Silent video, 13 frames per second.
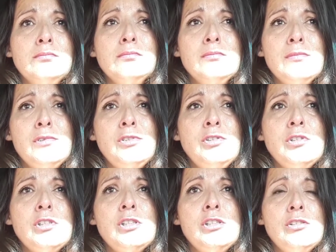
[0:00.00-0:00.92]
She's
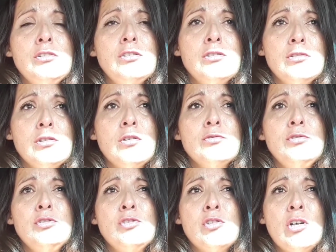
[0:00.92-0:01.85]
so
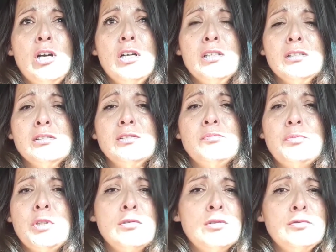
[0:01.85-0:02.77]
strong,
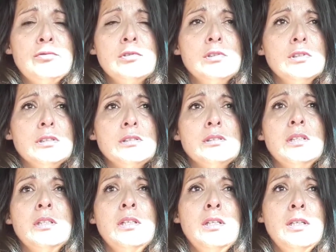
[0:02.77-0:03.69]
beautiful, and
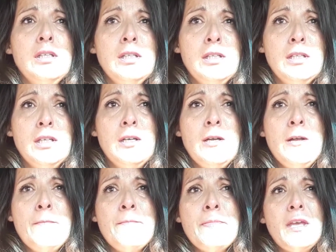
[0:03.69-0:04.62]

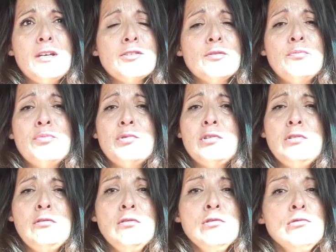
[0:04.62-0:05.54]
has a
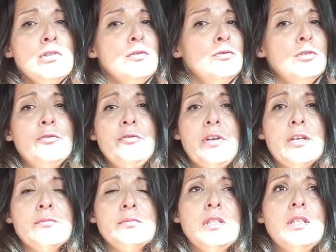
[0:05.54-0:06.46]
beautiful
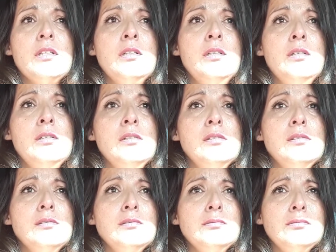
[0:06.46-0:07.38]
family.
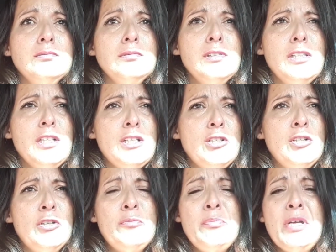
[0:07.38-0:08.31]
And her
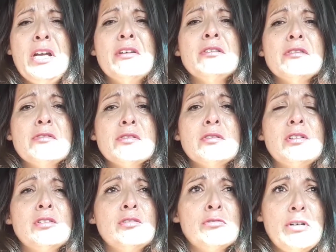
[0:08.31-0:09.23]
parents are
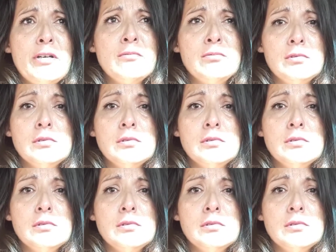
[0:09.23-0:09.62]
incredible.